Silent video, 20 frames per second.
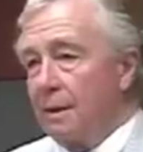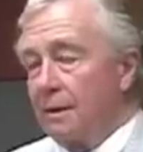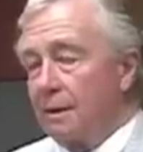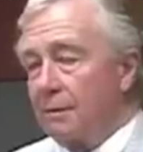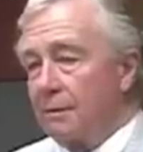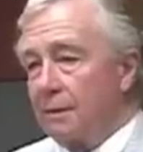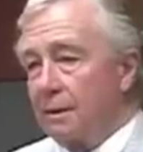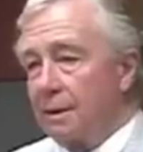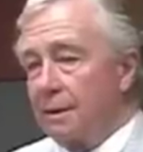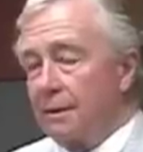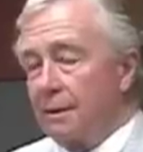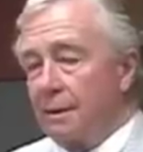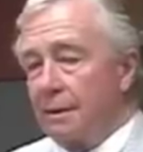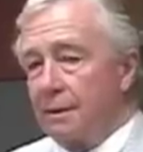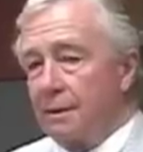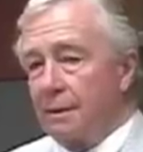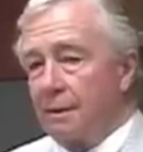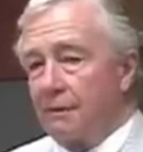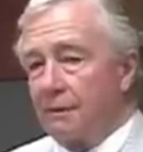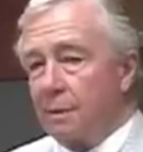district
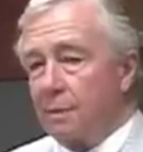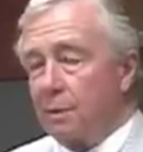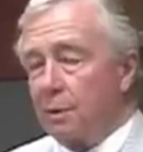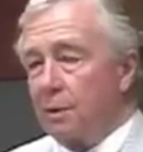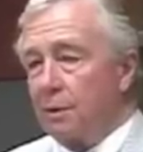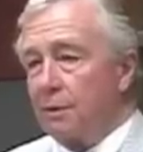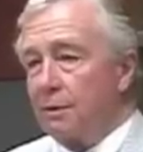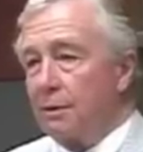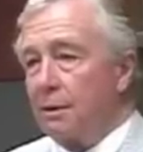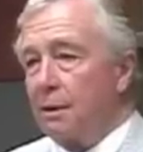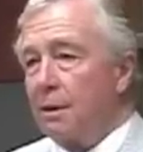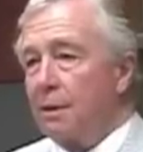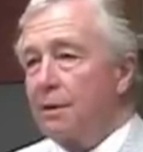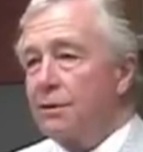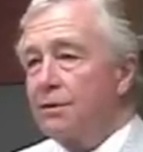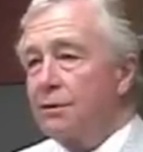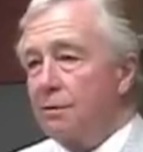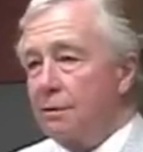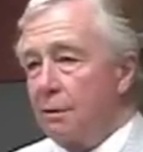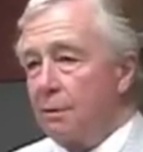attorney's office because you
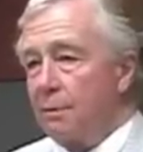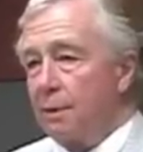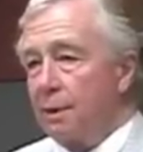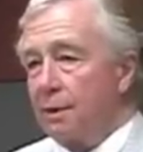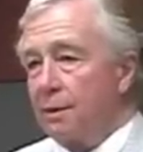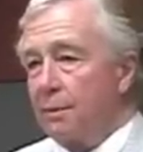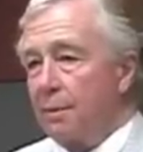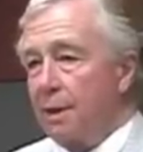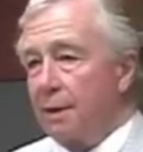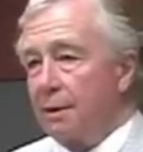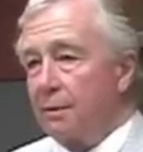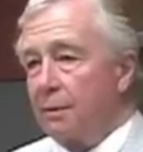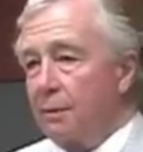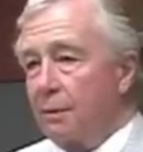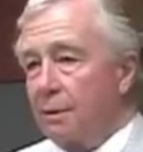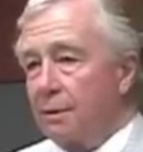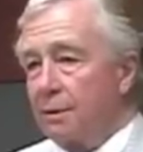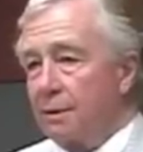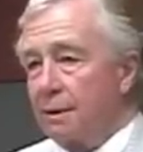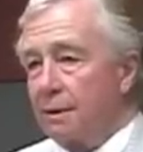learn so much about the
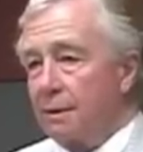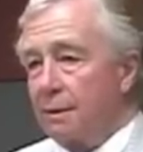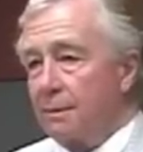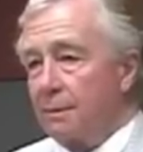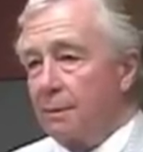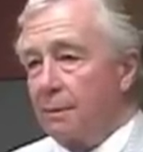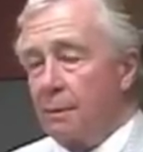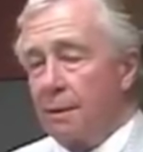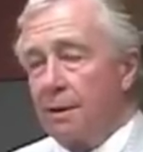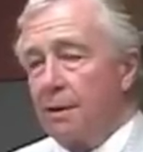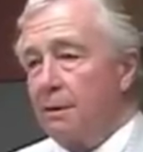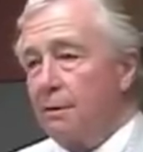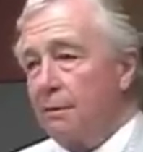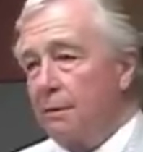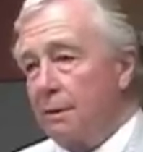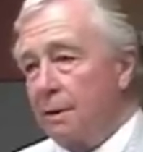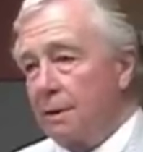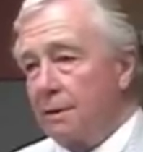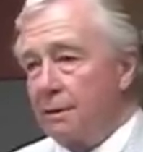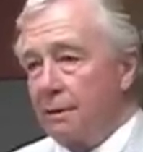court system. Whether you
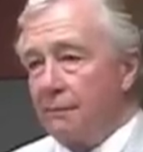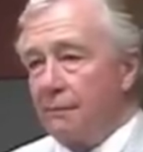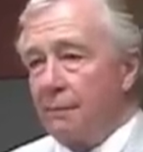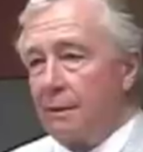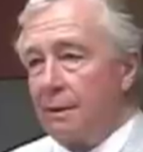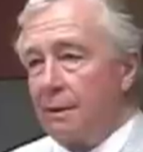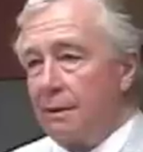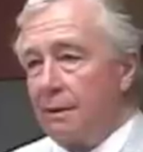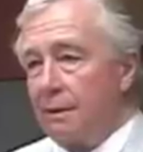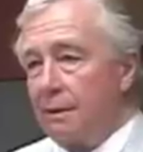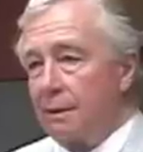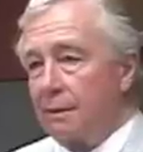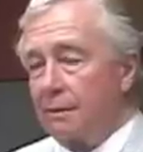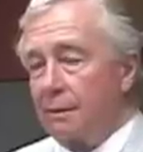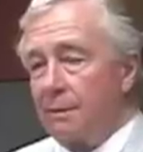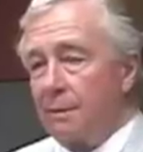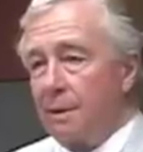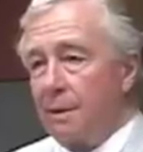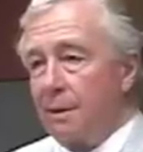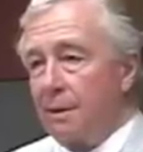go into civil law or
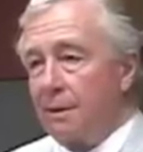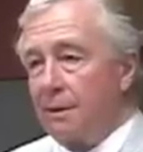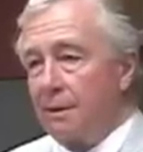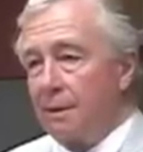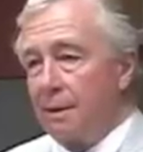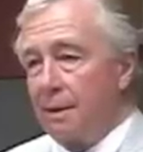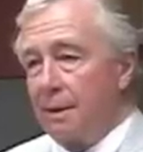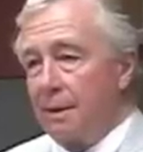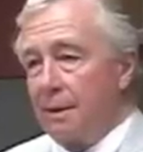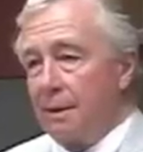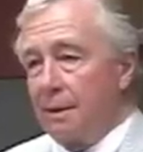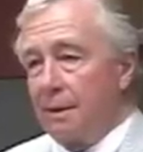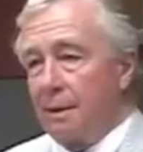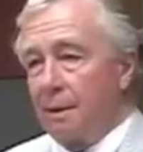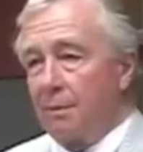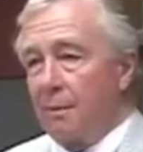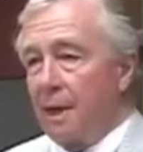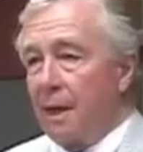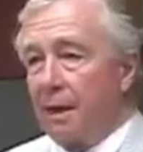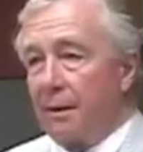criminal law,
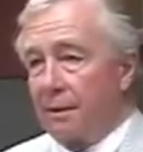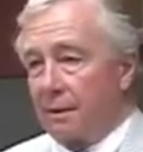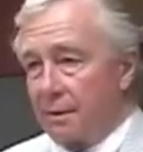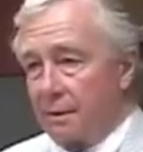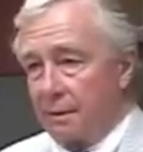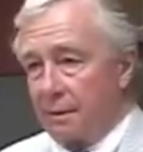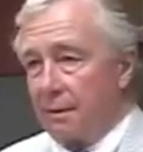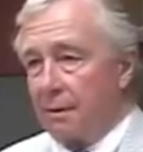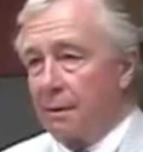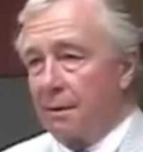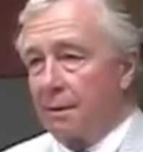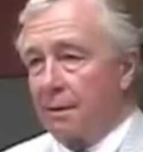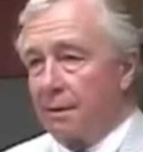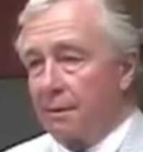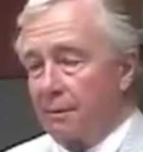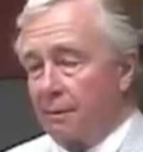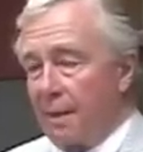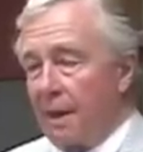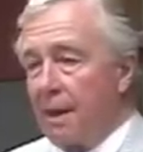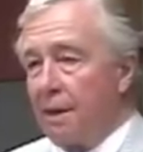doesn't matter. You
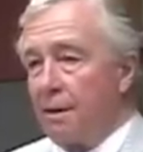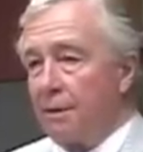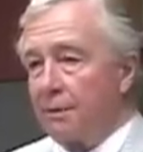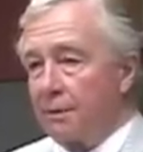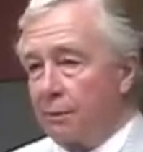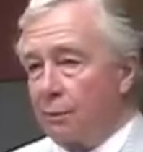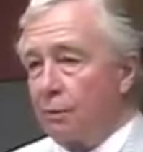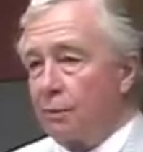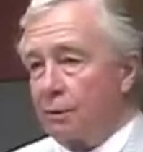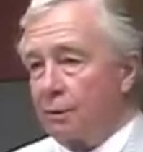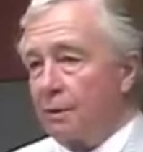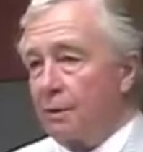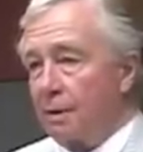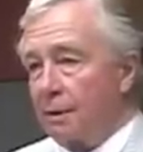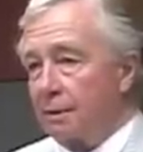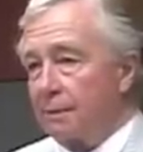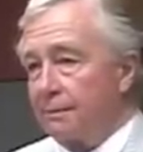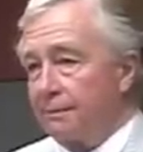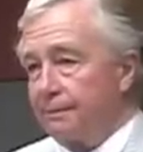learn how the courts work.